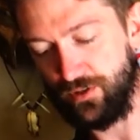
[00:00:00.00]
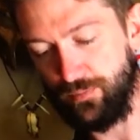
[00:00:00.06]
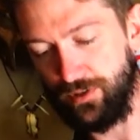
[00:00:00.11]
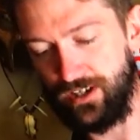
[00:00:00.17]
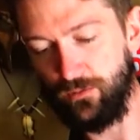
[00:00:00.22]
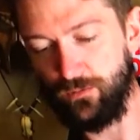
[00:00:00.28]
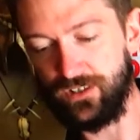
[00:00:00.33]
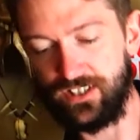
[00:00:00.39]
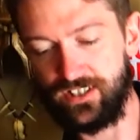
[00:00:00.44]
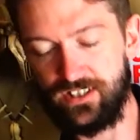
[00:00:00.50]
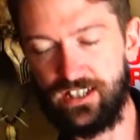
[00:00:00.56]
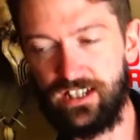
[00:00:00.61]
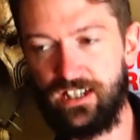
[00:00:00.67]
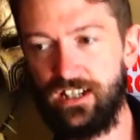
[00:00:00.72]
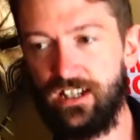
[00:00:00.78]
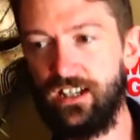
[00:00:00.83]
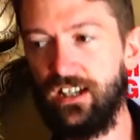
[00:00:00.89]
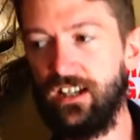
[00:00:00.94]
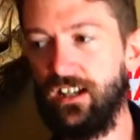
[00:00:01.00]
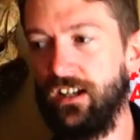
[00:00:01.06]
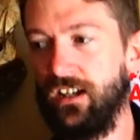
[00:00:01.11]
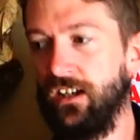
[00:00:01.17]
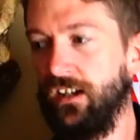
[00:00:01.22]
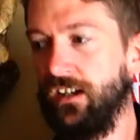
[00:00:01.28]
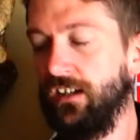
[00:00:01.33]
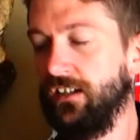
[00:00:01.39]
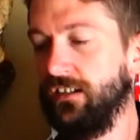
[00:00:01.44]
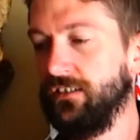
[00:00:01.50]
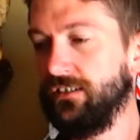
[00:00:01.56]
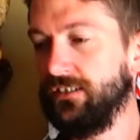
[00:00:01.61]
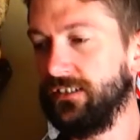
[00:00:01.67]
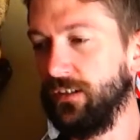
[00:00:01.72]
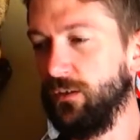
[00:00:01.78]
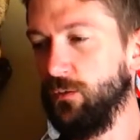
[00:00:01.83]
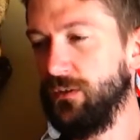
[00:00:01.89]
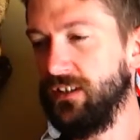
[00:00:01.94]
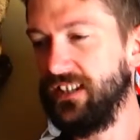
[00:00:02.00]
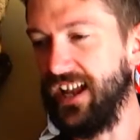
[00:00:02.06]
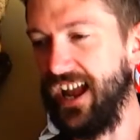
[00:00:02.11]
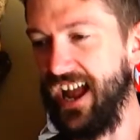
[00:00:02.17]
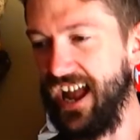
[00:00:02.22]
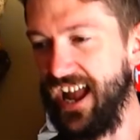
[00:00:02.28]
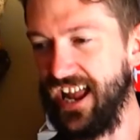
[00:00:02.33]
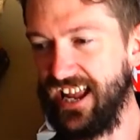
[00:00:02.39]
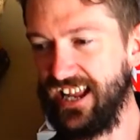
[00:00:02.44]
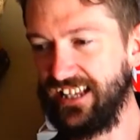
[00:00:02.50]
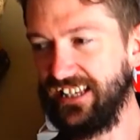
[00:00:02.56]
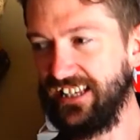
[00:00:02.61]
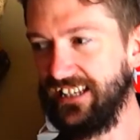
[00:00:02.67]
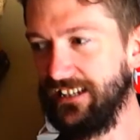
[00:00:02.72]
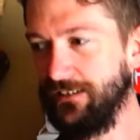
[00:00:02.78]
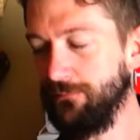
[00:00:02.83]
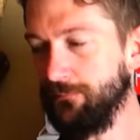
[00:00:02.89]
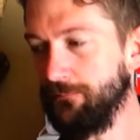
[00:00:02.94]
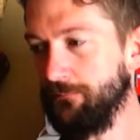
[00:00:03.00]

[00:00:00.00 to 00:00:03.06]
but it was so tangy,